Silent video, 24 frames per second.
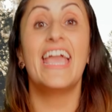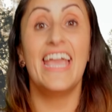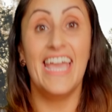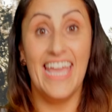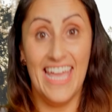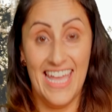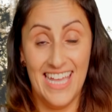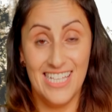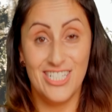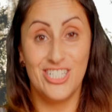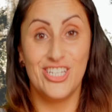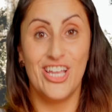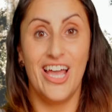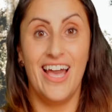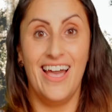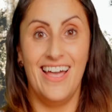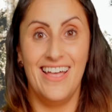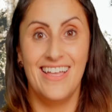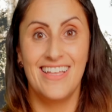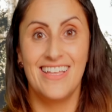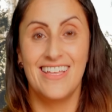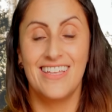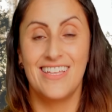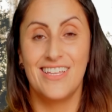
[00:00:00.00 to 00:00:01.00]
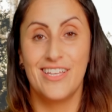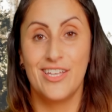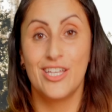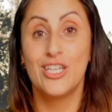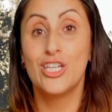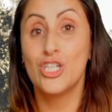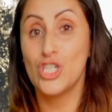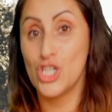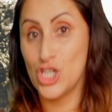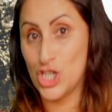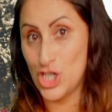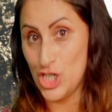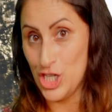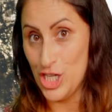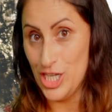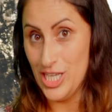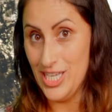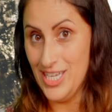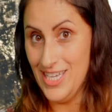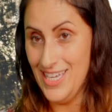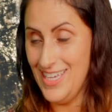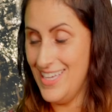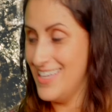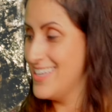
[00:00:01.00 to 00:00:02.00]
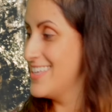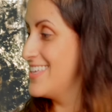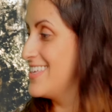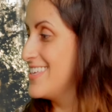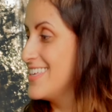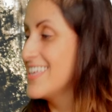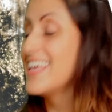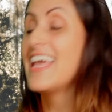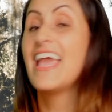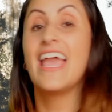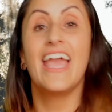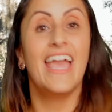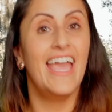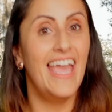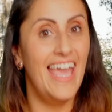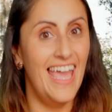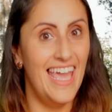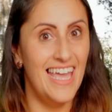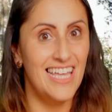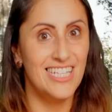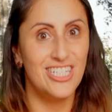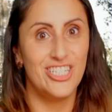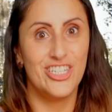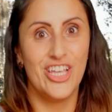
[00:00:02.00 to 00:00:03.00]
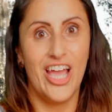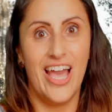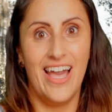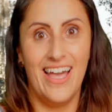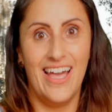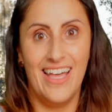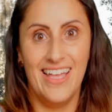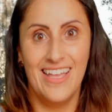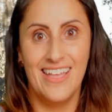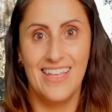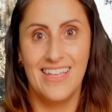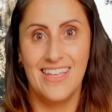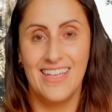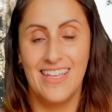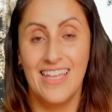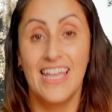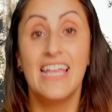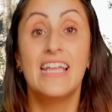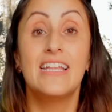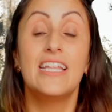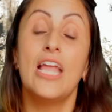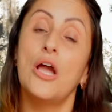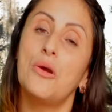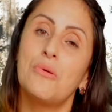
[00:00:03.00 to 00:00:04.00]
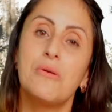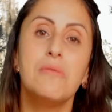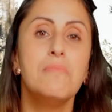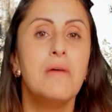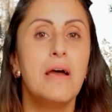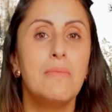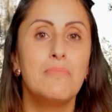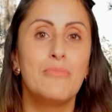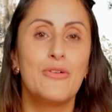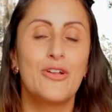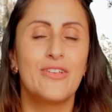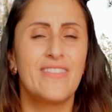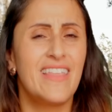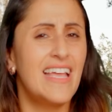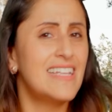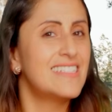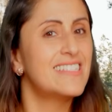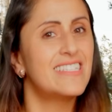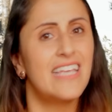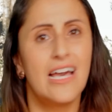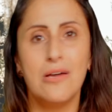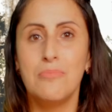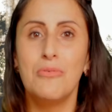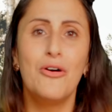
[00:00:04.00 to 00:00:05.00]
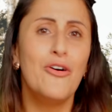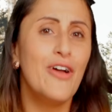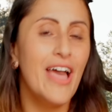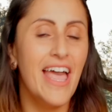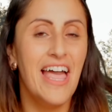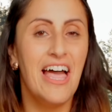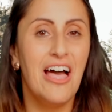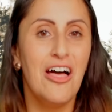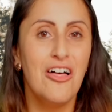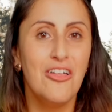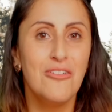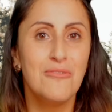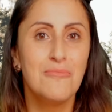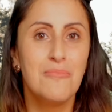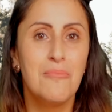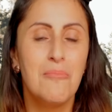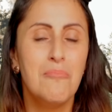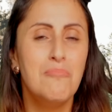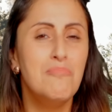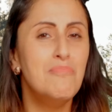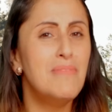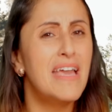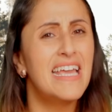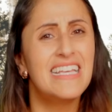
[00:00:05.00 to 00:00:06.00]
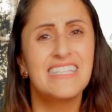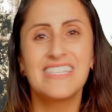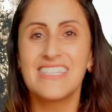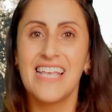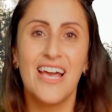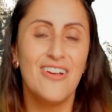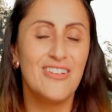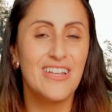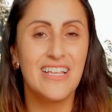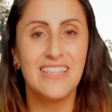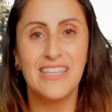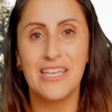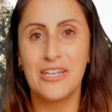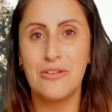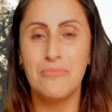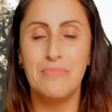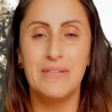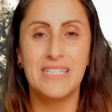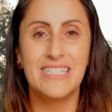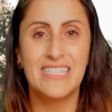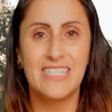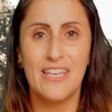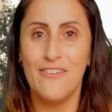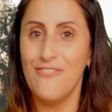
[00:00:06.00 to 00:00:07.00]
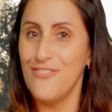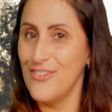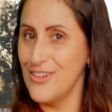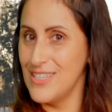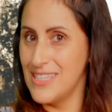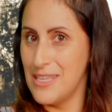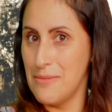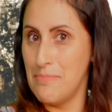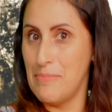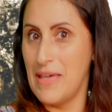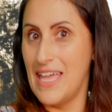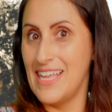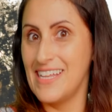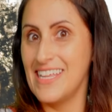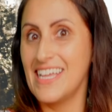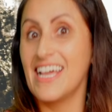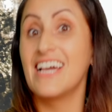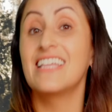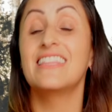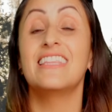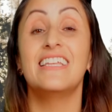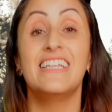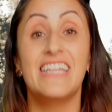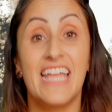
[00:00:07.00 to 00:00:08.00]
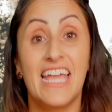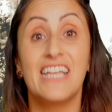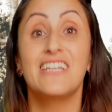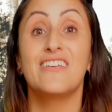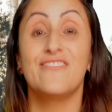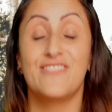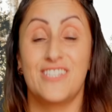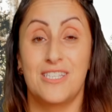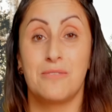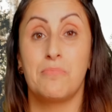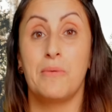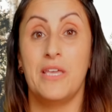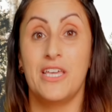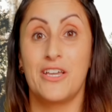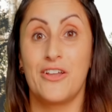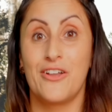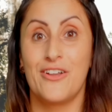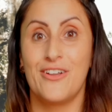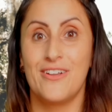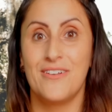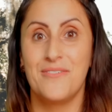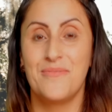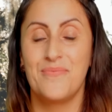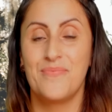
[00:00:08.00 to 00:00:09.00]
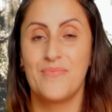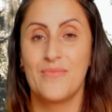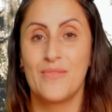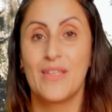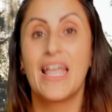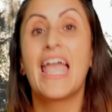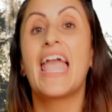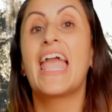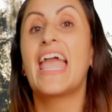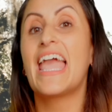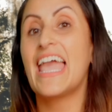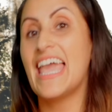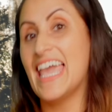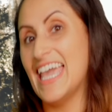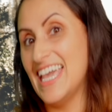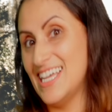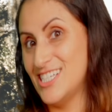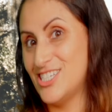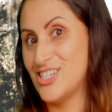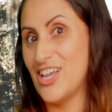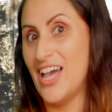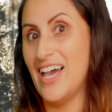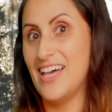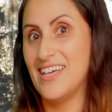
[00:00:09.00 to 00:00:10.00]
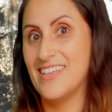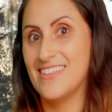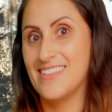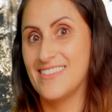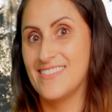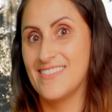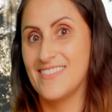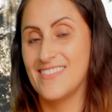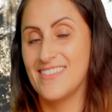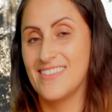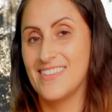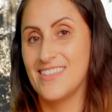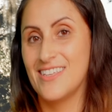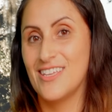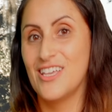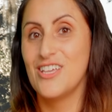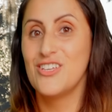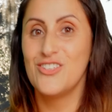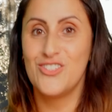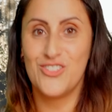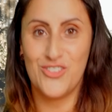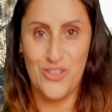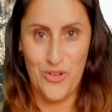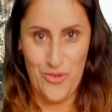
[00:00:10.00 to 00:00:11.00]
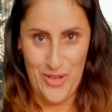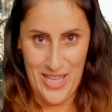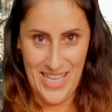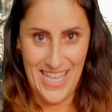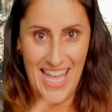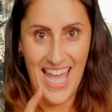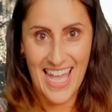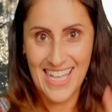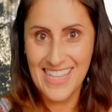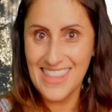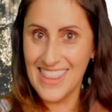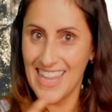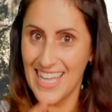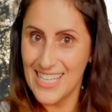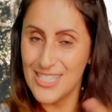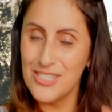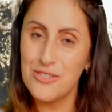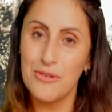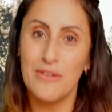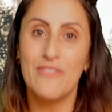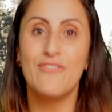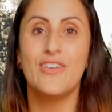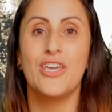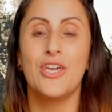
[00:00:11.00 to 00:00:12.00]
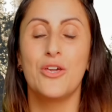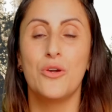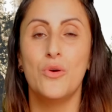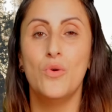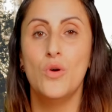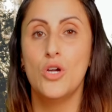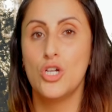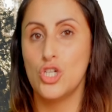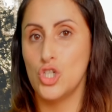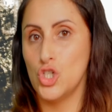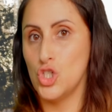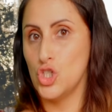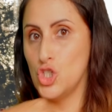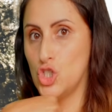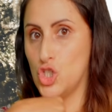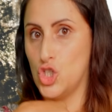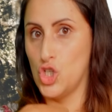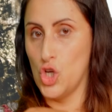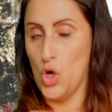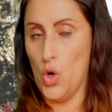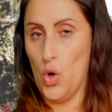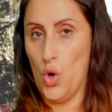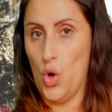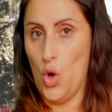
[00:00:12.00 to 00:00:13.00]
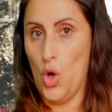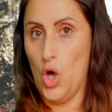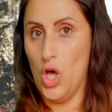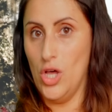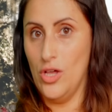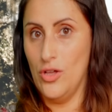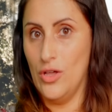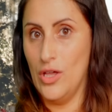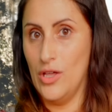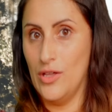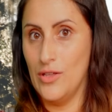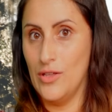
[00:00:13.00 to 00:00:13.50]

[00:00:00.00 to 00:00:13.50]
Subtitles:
Ella. She, ella. Now remember, that double L may sound a little bit different depending on the native speaker. Ella. So again, let's review. Yo,